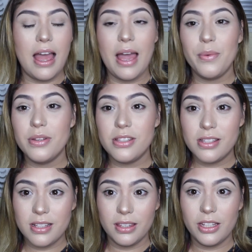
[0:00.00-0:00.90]
I would
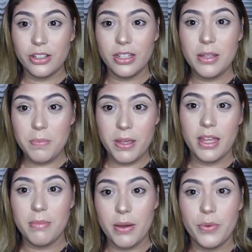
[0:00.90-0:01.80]
literally
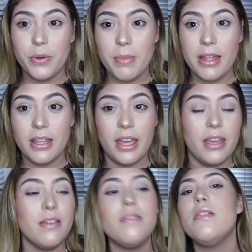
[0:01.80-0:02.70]
be in my room at
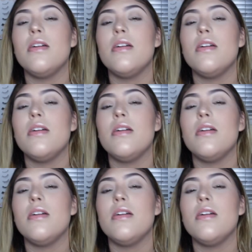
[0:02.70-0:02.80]
night